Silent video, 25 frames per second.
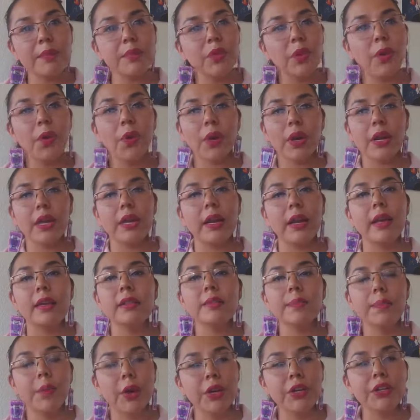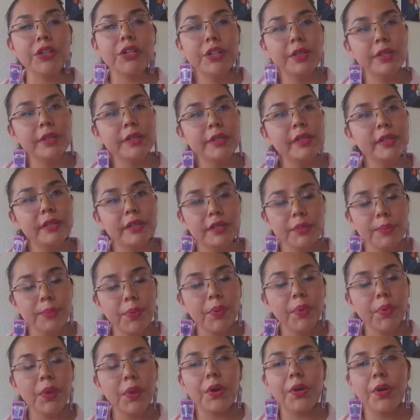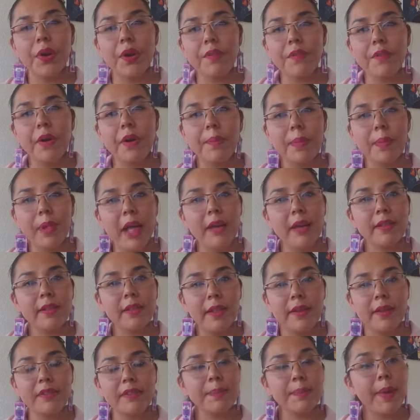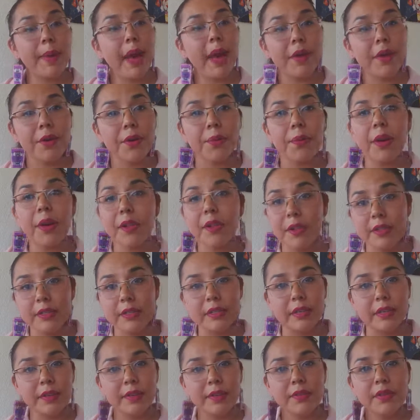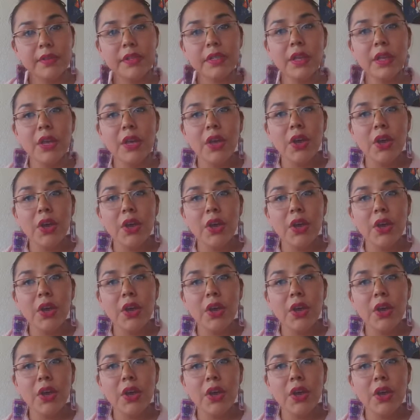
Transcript: to organize marches in support of our Black Lives Matter relatives